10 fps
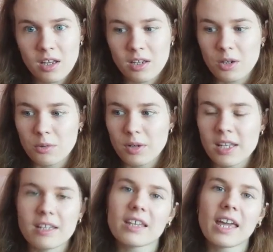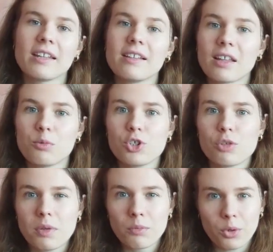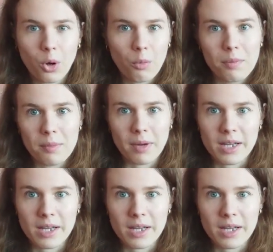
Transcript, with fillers: you know, indicating that we should be more open